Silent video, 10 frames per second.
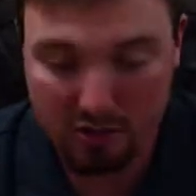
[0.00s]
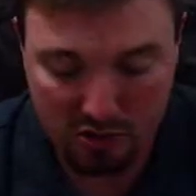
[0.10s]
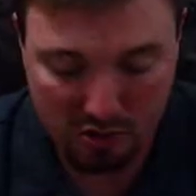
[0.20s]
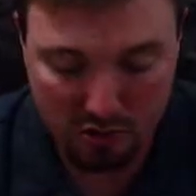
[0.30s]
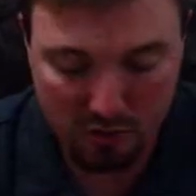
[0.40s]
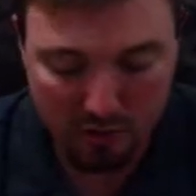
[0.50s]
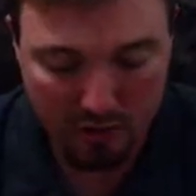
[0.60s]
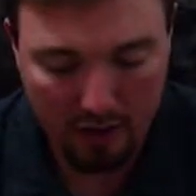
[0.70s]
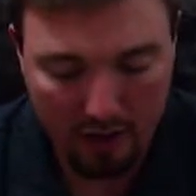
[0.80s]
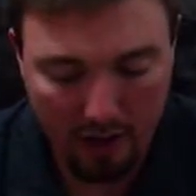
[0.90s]

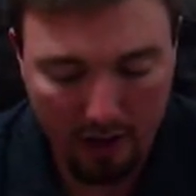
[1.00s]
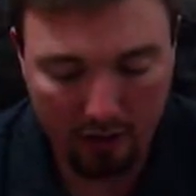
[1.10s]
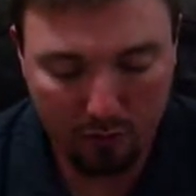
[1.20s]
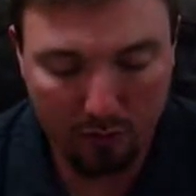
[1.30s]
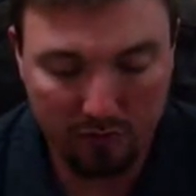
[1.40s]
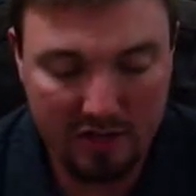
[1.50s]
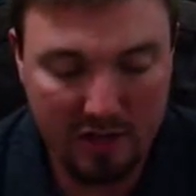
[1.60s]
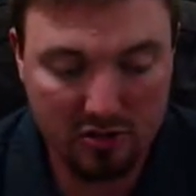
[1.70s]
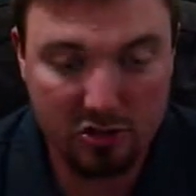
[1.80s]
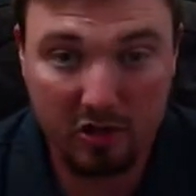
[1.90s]
GP2 and
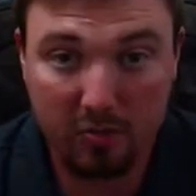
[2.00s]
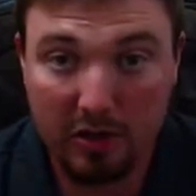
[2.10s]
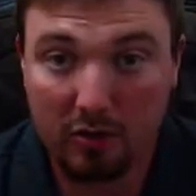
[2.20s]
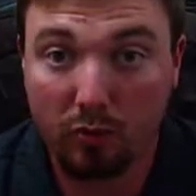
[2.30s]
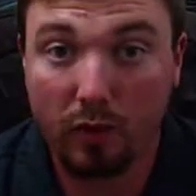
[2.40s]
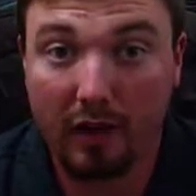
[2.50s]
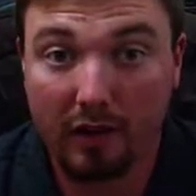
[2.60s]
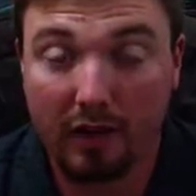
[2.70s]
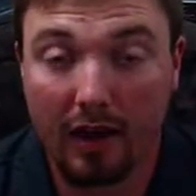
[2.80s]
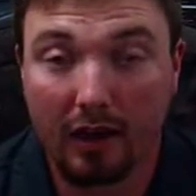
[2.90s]
Riptide
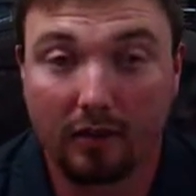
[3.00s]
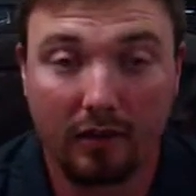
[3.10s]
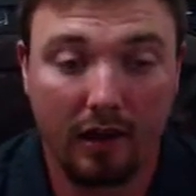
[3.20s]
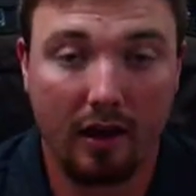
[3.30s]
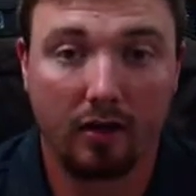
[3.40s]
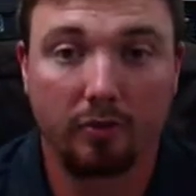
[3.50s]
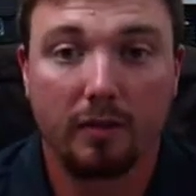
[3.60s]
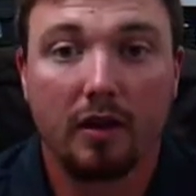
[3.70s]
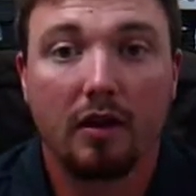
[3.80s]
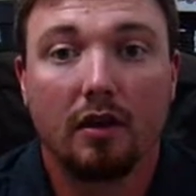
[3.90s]
GP Renegade.
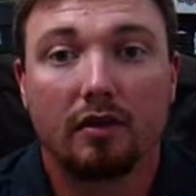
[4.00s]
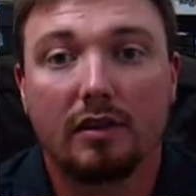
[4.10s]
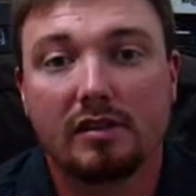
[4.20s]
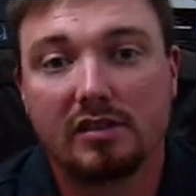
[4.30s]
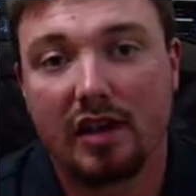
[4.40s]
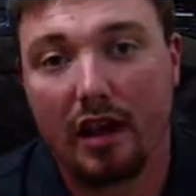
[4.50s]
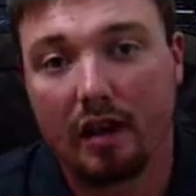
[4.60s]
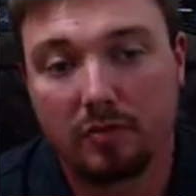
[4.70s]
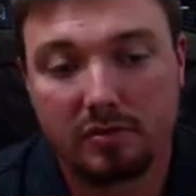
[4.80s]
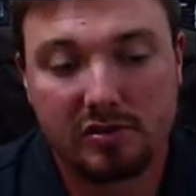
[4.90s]
Now,
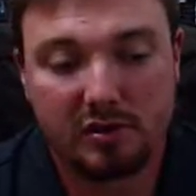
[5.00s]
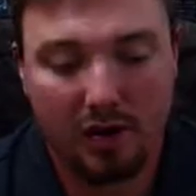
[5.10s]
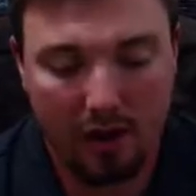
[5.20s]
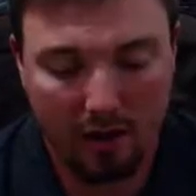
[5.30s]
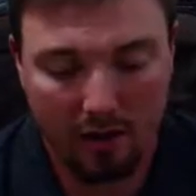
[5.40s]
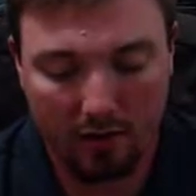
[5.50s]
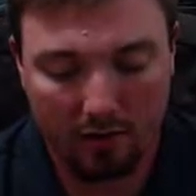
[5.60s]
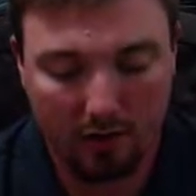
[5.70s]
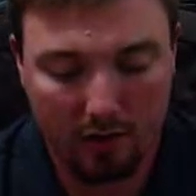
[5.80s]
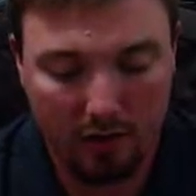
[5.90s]
these games
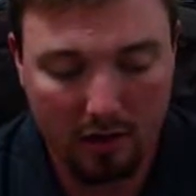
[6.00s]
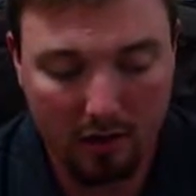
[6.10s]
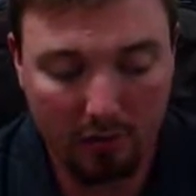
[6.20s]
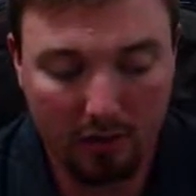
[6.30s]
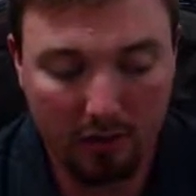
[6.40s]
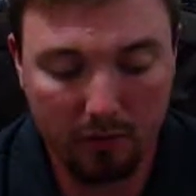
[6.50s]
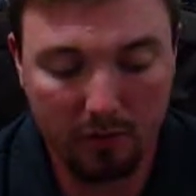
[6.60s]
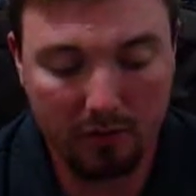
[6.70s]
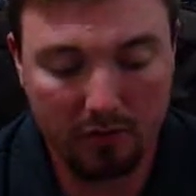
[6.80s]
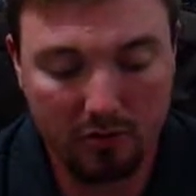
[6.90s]
he
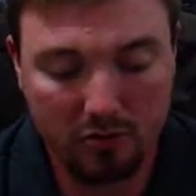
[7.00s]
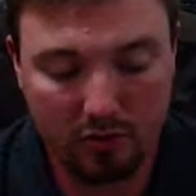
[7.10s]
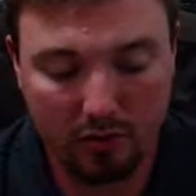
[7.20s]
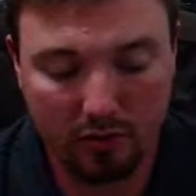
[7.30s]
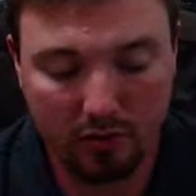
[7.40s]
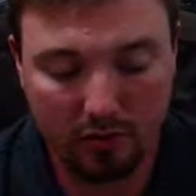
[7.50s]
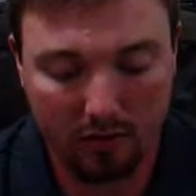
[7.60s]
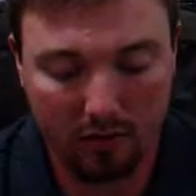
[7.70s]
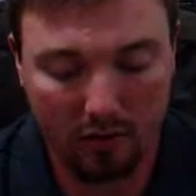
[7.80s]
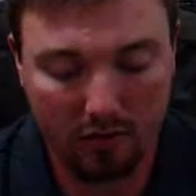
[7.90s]
really
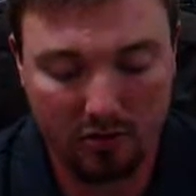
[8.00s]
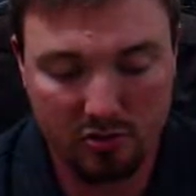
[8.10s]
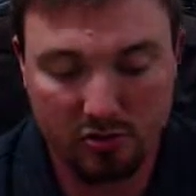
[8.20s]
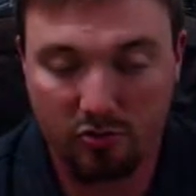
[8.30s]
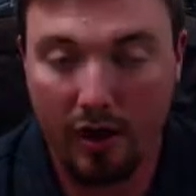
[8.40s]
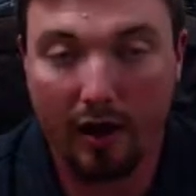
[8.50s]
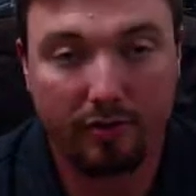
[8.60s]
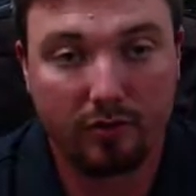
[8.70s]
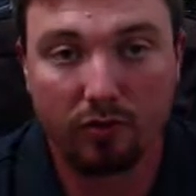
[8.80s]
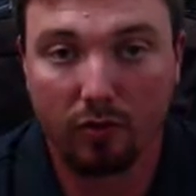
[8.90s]
enjoyed
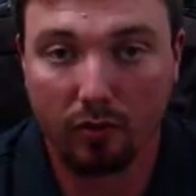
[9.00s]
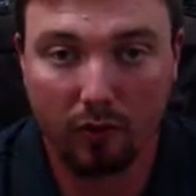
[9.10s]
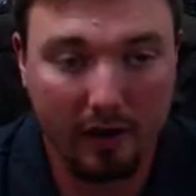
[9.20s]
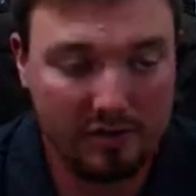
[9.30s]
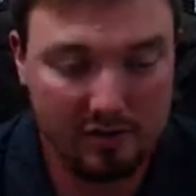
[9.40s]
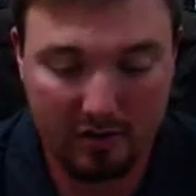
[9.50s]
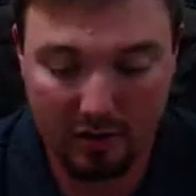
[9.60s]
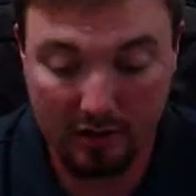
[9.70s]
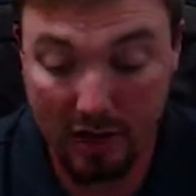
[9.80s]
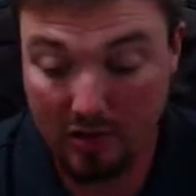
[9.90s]
just driving through
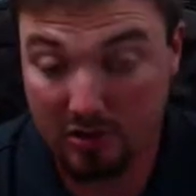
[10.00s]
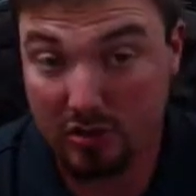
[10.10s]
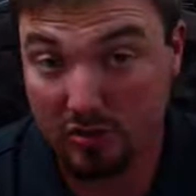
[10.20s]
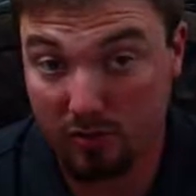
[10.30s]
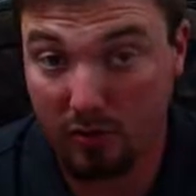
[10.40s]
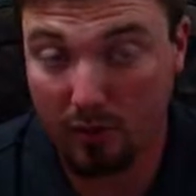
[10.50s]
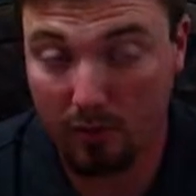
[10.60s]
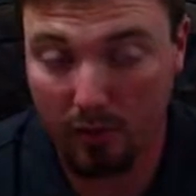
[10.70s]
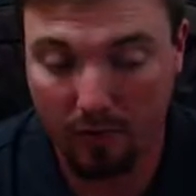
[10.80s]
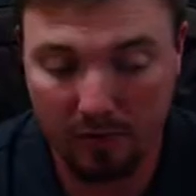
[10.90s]
racing, and he actually
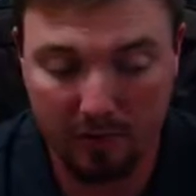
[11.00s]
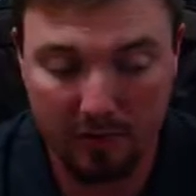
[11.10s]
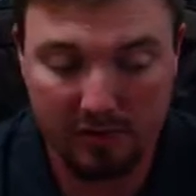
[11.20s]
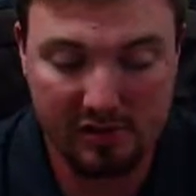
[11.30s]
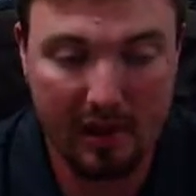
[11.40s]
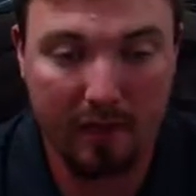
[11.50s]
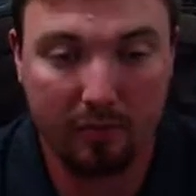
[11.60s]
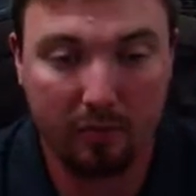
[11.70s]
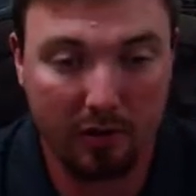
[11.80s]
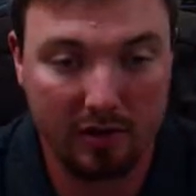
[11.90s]
does really well with them
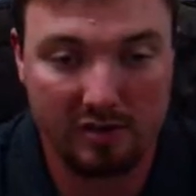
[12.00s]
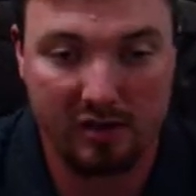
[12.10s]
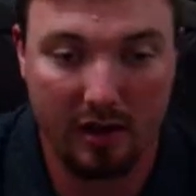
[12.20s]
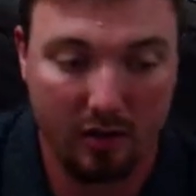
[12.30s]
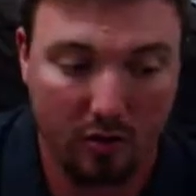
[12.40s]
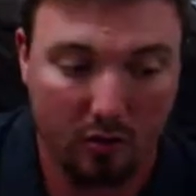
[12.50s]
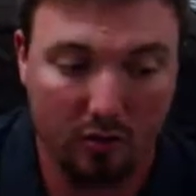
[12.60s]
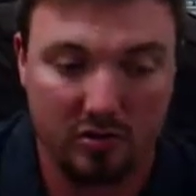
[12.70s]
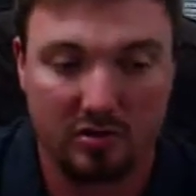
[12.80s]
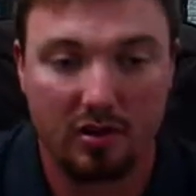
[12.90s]
because they have a pretty
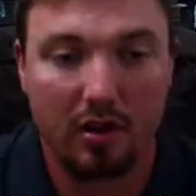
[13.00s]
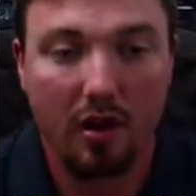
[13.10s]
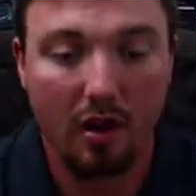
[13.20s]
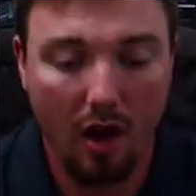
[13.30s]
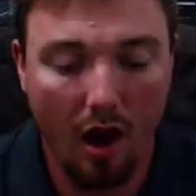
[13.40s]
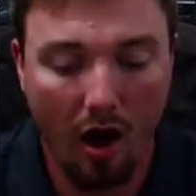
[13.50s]
set course